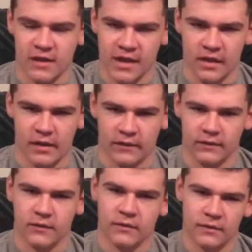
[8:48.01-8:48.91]
than
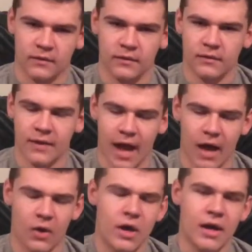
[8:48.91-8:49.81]
this.
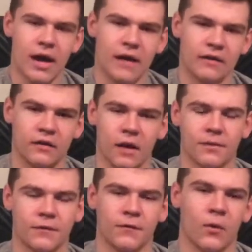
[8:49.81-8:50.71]
Now, on to
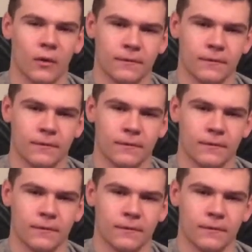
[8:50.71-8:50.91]
number 4.